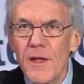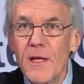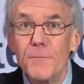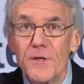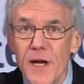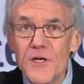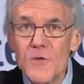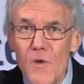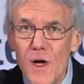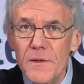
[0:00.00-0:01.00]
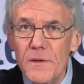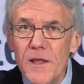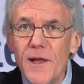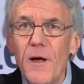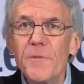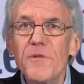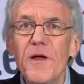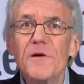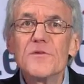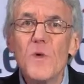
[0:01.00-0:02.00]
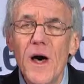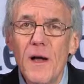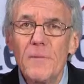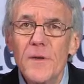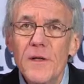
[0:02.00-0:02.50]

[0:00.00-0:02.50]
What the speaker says: and Protection One can help you there as well